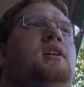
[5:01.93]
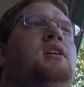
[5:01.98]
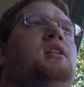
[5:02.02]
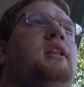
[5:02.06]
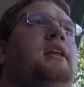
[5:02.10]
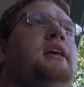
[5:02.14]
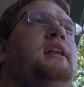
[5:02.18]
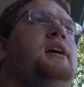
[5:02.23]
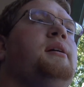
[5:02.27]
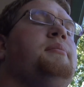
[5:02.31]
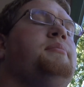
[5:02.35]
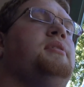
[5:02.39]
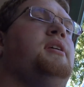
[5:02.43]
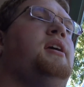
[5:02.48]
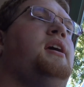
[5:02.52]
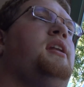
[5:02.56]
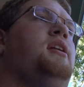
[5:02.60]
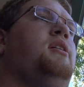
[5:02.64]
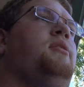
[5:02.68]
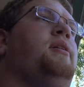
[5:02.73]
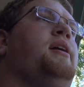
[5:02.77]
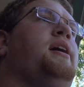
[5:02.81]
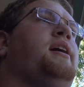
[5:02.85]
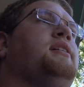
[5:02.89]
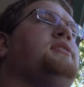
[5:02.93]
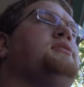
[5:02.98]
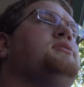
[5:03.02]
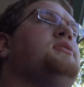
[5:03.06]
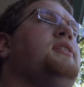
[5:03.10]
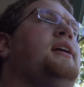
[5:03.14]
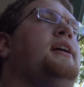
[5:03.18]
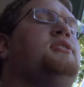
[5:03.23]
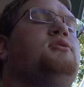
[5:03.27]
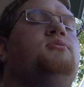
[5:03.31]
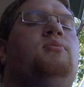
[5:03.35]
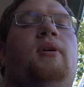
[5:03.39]
clean up the NOx.
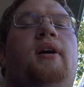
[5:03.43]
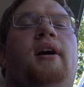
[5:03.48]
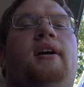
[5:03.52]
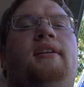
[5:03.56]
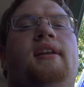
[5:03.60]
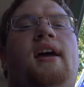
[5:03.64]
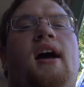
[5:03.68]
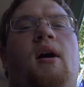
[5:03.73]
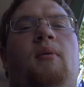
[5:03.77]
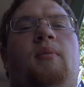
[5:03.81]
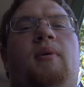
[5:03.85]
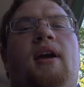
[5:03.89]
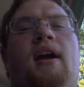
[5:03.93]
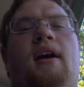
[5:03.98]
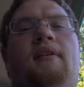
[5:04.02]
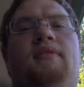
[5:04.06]
So that's why now we